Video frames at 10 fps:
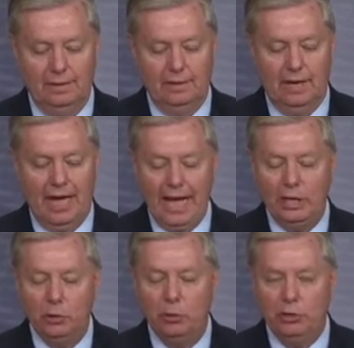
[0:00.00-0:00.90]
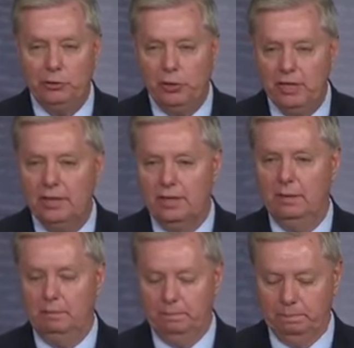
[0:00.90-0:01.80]
How do we treat
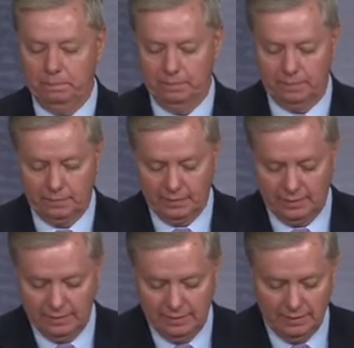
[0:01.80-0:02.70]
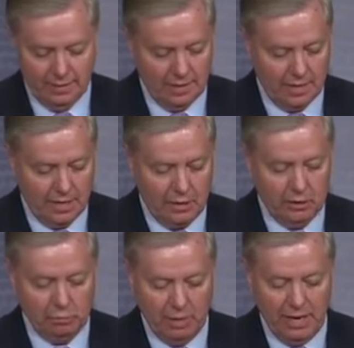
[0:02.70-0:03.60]
them?
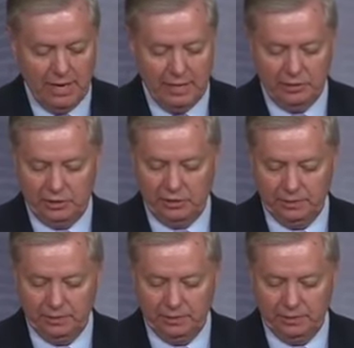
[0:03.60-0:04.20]
Here's my answer.